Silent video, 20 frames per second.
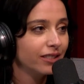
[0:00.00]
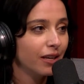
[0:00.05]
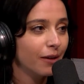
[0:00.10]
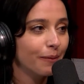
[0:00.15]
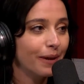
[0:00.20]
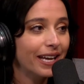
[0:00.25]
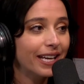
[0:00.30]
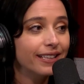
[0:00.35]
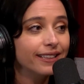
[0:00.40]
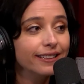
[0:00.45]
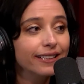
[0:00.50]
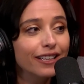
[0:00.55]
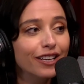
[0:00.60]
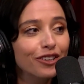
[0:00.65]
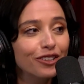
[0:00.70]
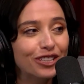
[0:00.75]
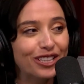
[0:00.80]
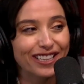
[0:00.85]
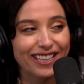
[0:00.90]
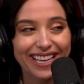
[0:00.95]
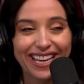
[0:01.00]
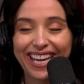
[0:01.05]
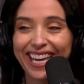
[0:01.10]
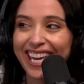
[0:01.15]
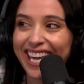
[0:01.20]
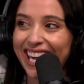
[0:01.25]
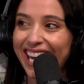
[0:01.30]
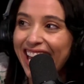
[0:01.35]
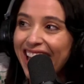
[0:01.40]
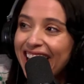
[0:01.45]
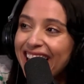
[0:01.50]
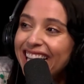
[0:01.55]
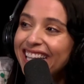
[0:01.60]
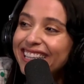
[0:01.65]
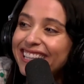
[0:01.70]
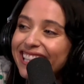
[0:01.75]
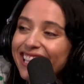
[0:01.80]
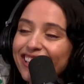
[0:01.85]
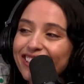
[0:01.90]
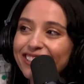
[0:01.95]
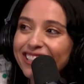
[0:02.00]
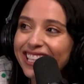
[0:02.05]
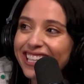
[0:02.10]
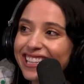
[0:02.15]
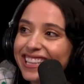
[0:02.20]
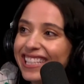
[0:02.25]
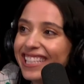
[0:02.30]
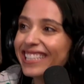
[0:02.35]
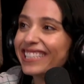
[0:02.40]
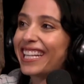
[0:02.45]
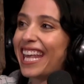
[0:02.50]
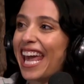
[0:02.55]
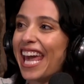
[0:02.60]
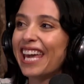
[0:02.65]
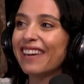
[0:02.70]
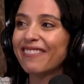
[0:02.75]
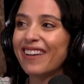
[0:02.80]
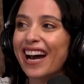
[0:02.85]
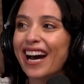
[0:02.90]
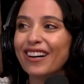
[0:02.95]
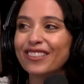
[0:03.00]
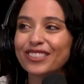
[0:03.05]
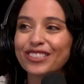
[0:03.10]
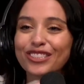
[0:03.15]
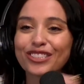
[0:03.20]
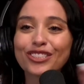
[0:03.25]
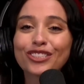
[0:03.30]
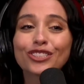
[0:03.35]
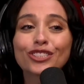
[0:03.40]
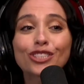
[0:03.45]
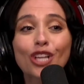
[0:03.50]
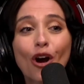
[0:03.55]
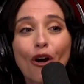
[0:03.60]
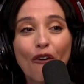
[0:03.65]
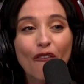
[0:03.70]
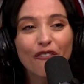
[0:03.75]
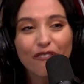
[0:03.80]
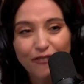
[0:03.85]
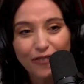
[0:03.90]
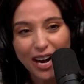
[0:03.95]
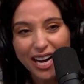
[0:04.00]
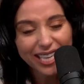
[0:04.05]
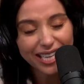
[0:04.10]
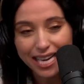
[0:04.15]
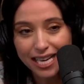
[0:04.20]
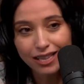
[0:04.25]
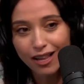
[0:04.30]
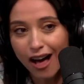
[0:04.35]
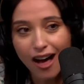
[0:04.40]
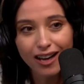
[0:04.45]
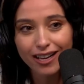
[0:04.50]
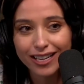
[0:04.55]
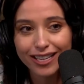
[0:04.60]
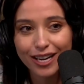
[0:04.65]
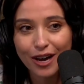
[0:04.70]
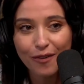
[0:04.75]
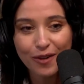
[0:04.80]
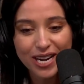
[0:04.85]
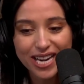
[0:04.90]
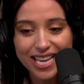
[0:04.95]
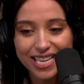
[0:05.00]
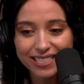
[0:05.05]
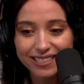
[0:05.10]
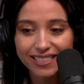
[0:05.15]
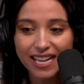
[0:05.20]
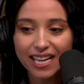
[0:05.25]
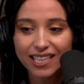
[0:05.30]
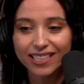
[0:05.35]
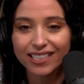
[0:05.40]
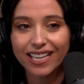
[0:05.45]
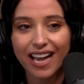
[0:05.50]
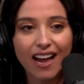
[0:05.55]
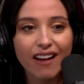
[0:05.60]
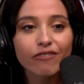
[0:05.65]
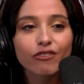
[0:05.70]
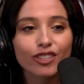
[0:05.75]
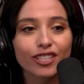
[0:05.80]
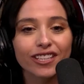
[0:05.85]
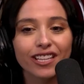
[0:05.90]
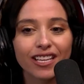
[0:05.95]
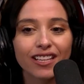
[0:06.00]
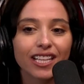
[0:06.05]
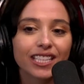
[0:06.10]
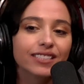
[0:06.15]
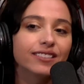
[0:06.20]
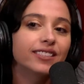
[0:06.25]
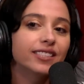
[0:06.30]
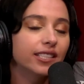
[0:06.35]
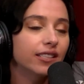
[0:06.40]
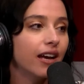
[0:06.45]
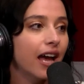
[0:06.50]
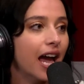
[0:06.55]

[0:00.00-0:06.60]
I'm like, literally, this came out so fucking long ago, and he's saying everything that's still